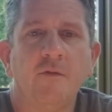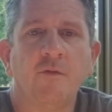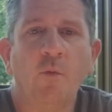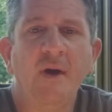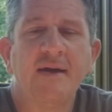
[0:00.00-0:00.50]

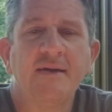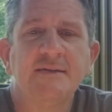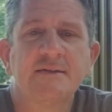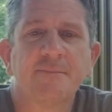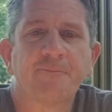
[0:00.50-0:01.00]
The
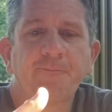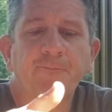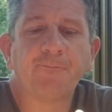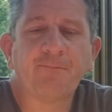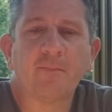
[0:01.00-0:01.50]
wings,
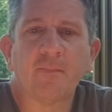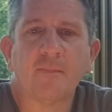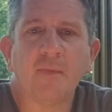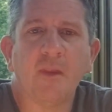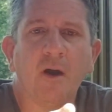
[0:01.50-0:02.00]

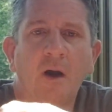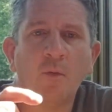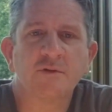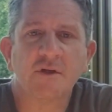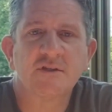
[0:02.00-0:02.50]
I
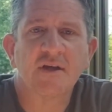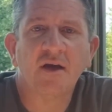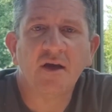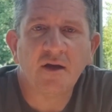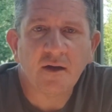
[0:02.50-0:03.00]
was going to stick
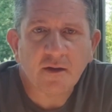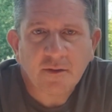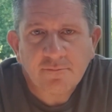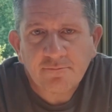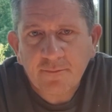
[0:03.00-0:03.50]

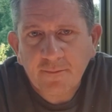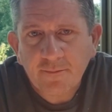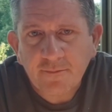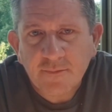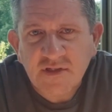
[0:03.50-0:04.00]
a
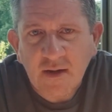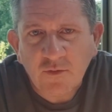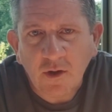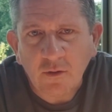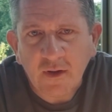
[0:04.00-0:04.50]

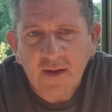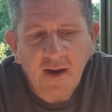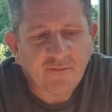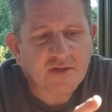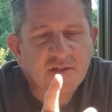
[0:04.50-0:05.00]
sound hole in it.
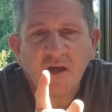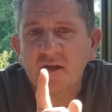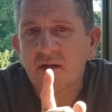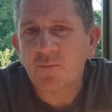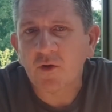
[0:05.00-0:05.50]
I've
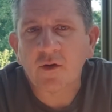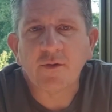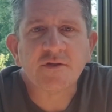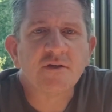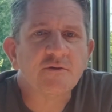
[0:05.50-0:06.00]
decided I'm not
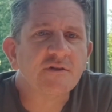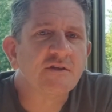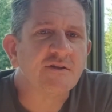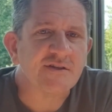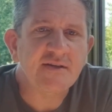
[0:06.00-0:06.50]
going to because
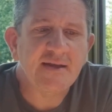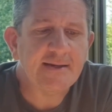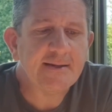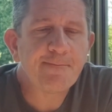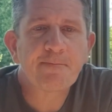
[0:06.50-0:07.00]
it doesn't need
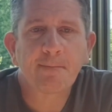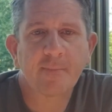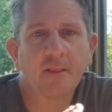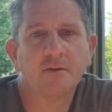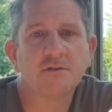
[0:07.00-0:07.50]
it.
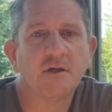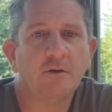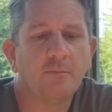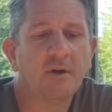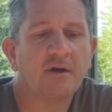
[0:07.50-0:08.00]

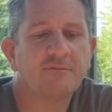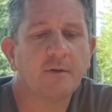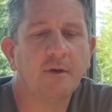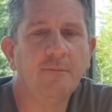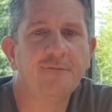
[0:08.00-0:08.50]
So I'm going to have
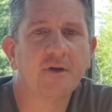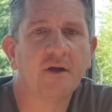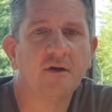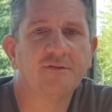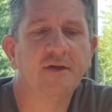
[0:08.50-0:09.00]
a comfort
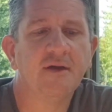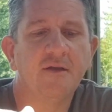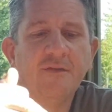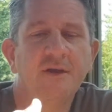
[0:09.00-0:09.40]
carve here.